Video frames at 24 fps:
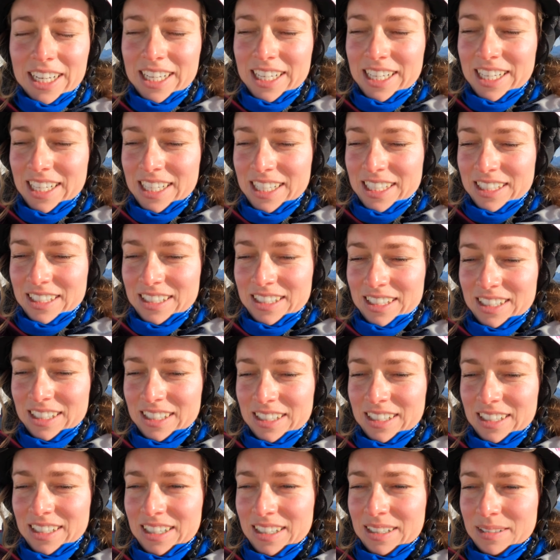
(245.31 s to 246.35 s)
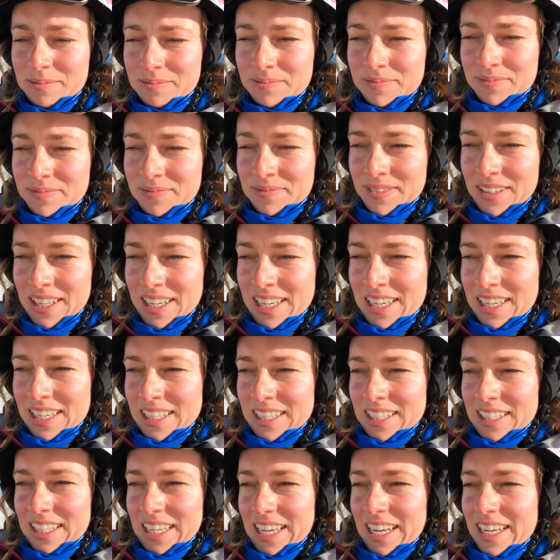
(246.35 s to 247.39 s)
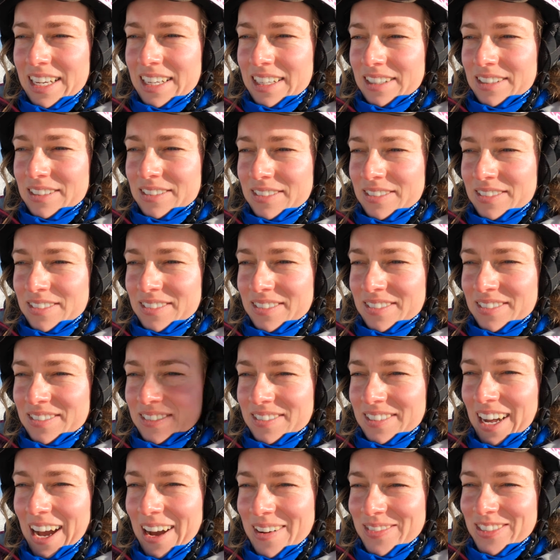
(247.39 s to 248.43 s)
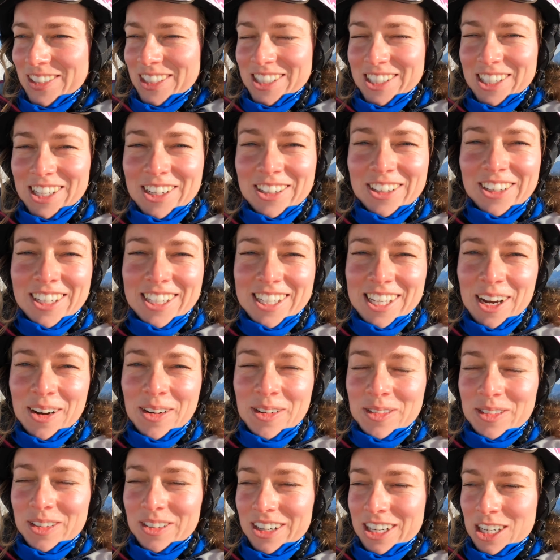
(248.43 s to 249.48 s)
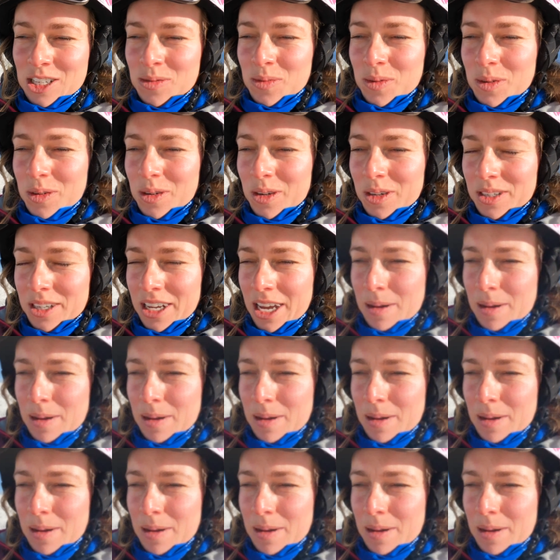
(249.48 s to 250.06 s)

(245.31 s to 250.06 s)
And I'm just curious how the rest will gonna